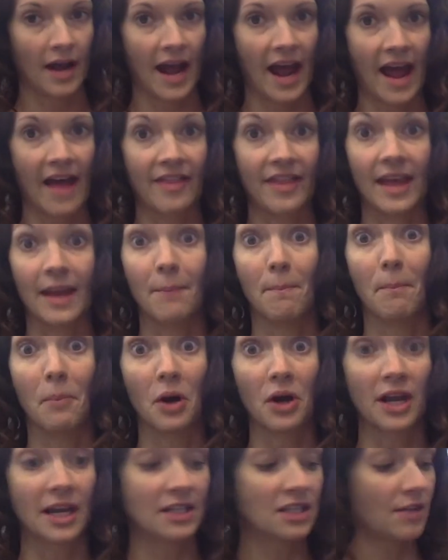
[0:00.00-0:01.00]
and then
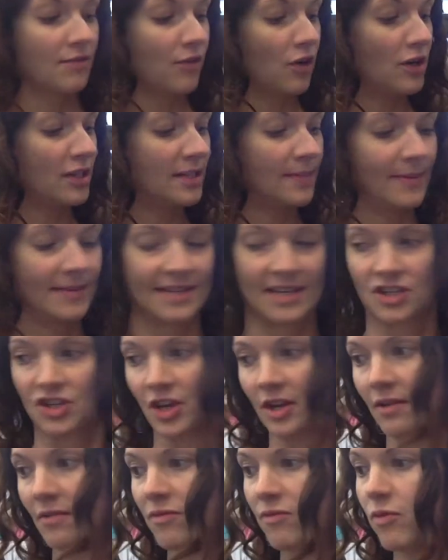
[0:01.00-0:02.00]
book it to first
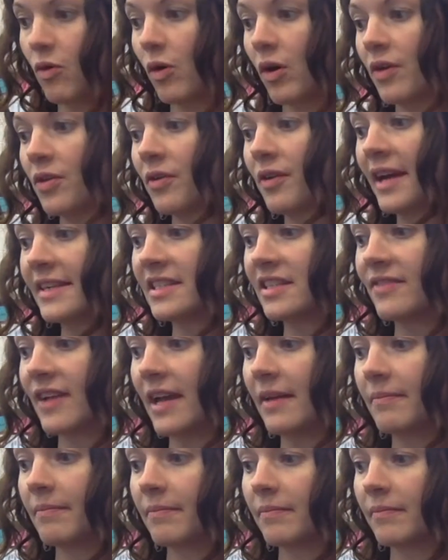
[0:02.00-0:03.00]
position for the rest of it.